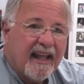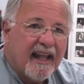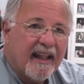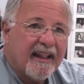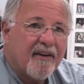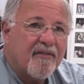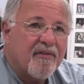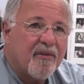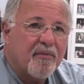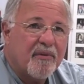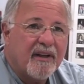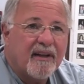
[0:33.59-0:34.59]
and
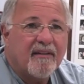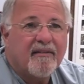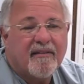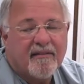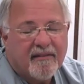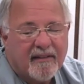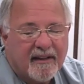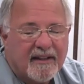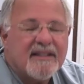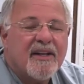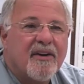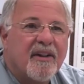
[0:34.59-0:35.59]
therefore we
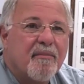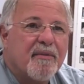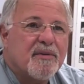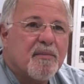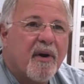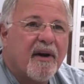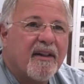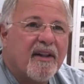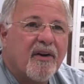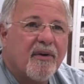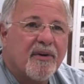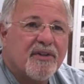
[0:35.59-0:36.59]
consider them as part of
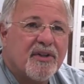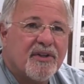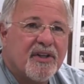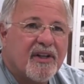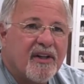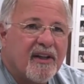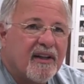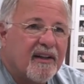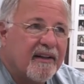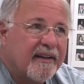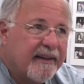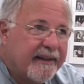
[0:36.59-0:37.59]
the
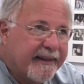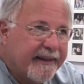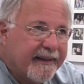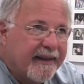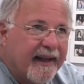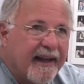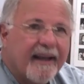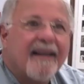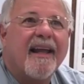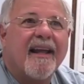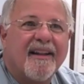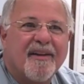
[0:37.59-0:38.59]
neurosurgical uh,
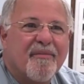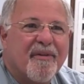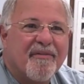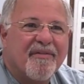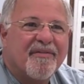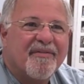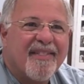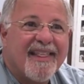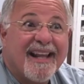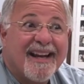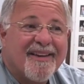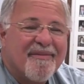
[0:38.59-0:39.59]
kingdom of
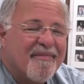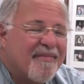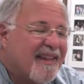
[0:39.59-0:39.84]
thingdom.